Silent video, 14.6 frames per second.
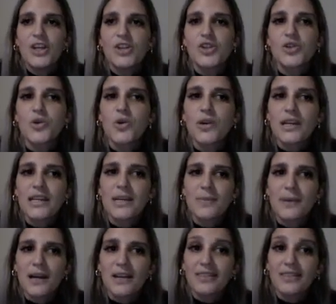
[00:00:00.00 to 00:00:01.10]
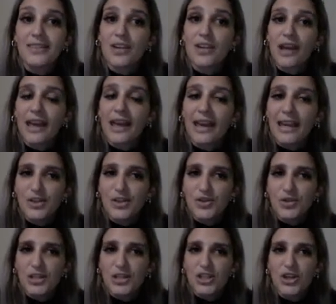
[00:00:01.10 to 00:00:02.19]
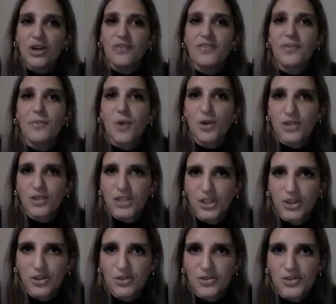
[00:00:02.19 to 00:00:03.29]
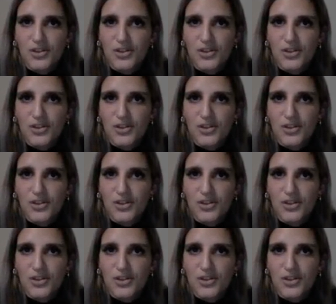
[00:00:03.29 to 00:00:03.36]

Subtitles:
talking about their hatred of the Montagues.